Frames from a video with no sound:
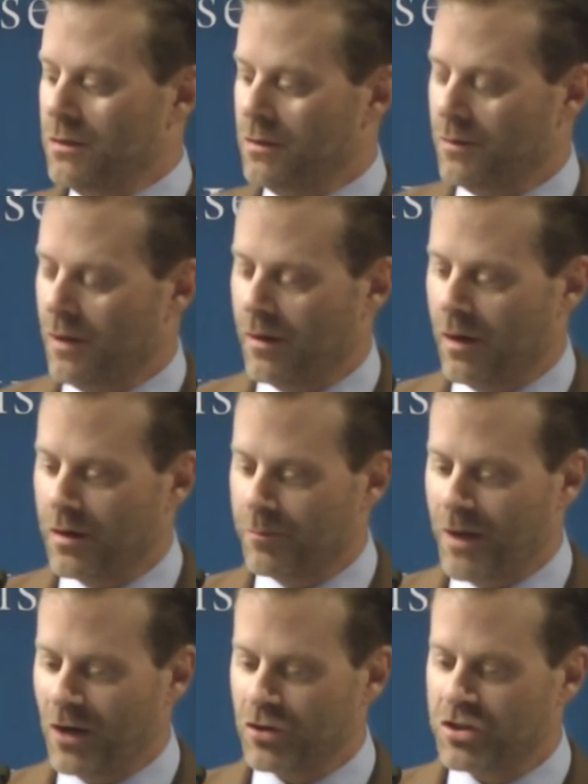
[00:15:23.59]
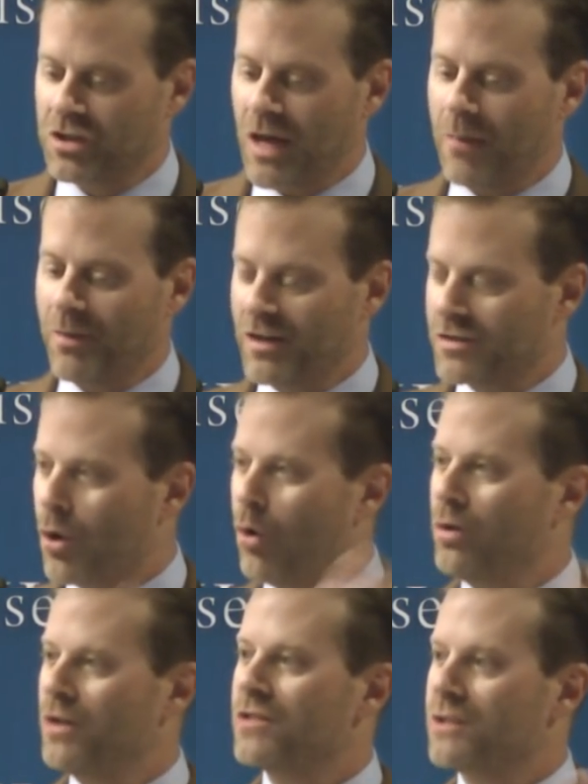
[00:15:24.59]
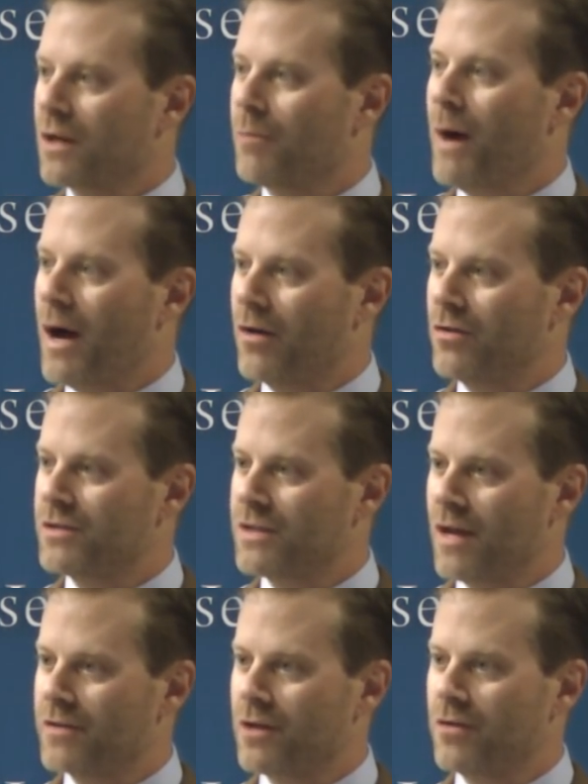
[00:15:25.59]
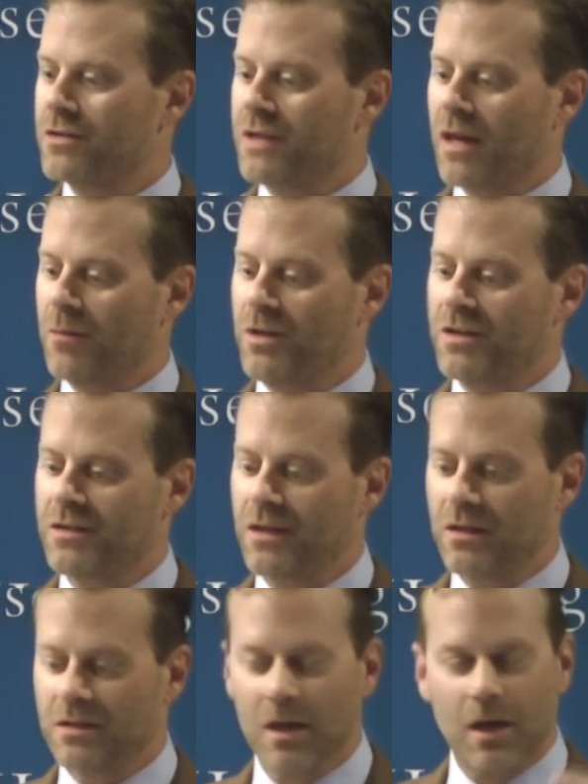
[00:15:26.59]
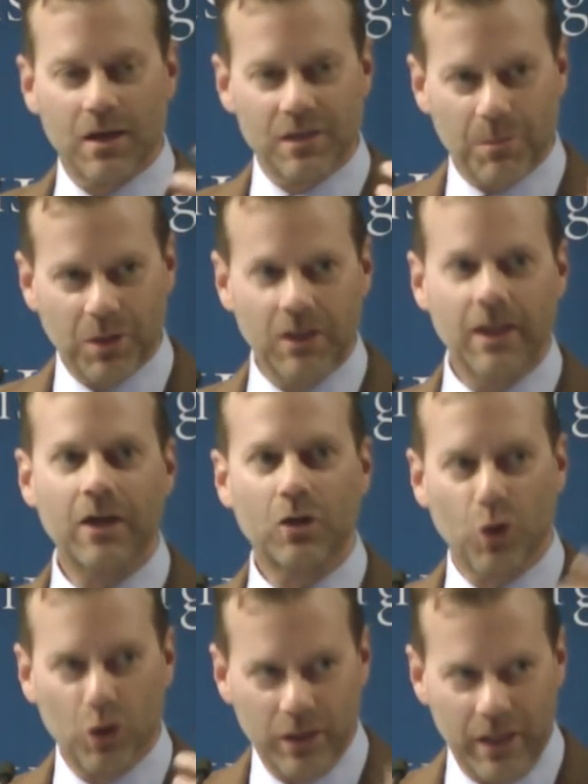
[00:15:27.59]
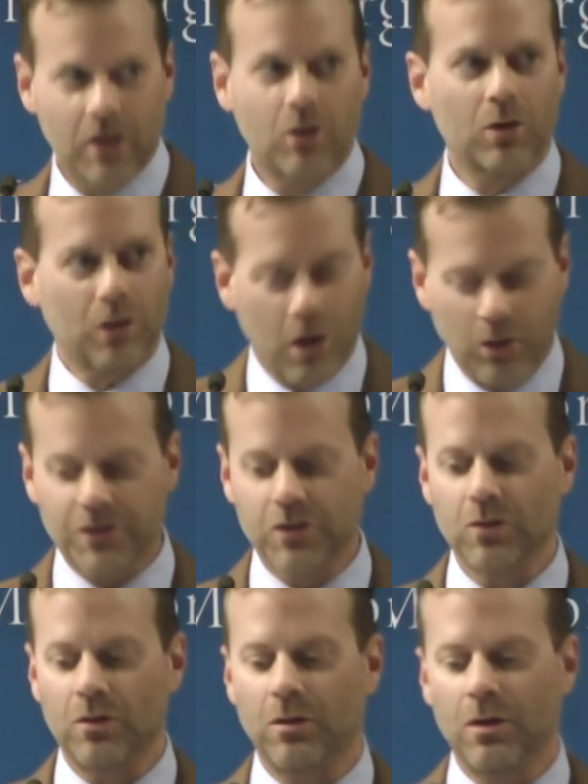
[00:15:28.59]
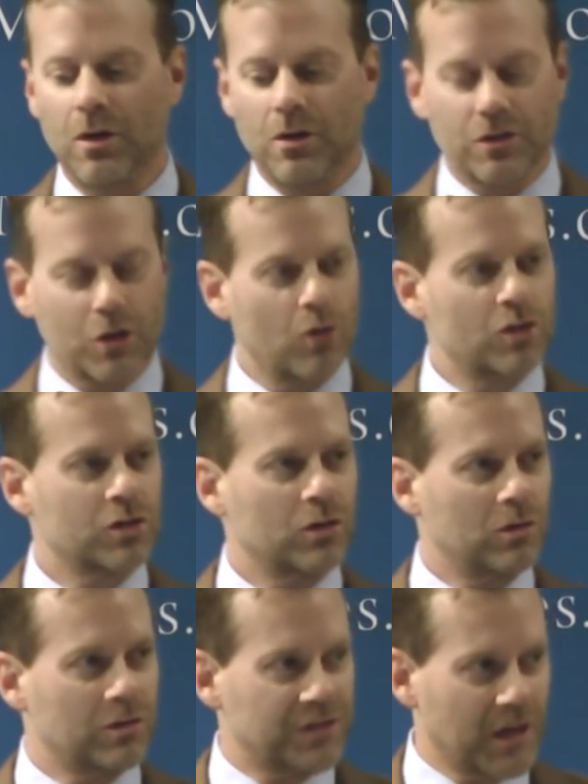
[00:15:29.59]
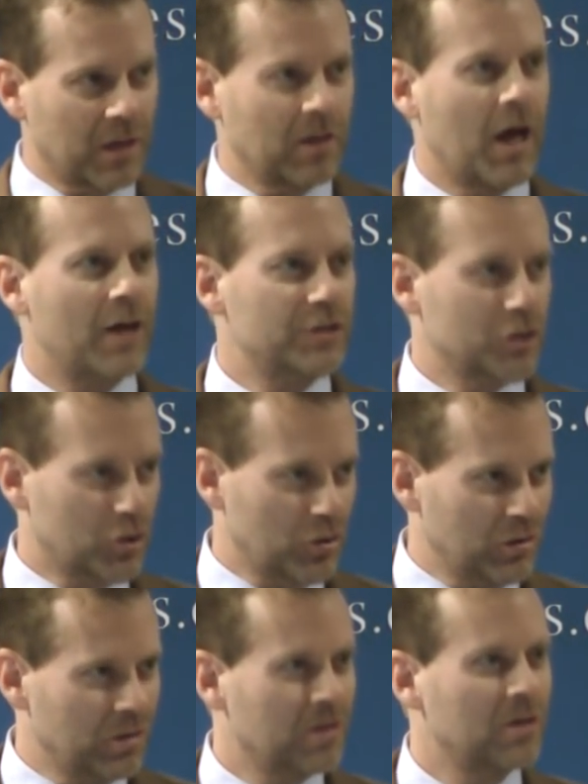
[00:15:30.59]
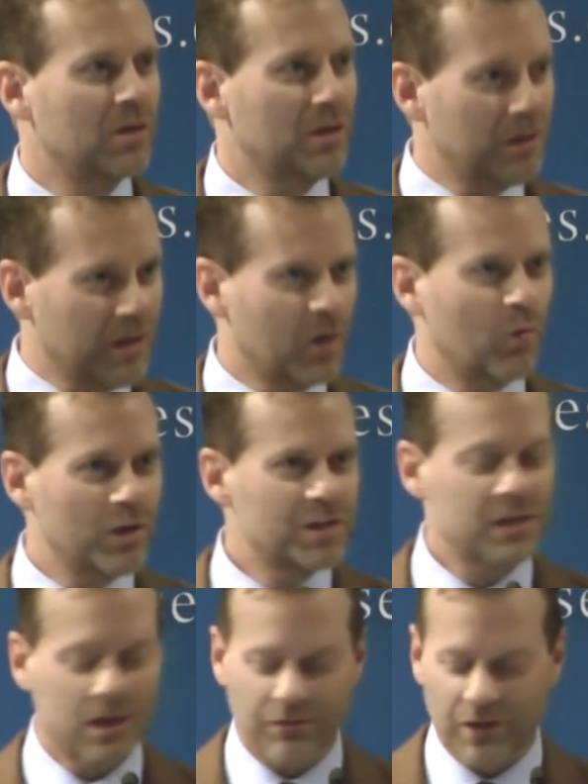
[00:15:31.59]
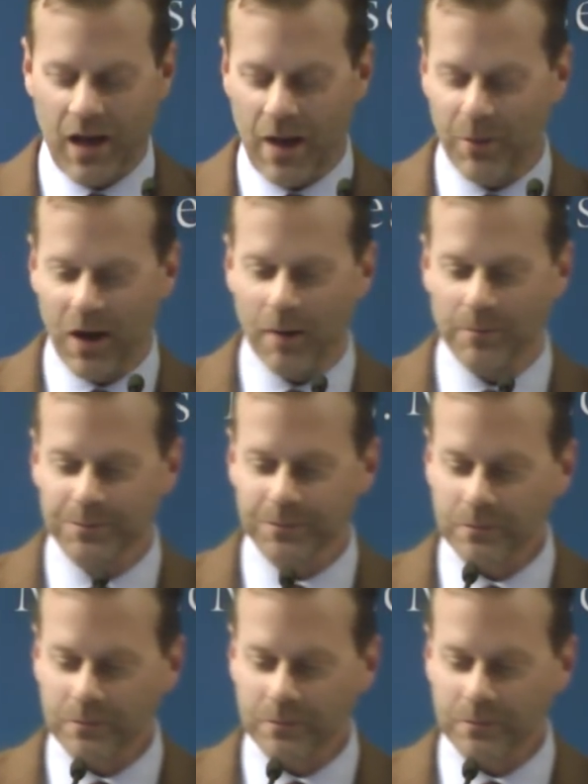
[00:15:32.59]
a, a, better shape in its holistic modern sense. Understanding PC as, as a political, legal, cultural, social, psychological, linguistic phenomenon.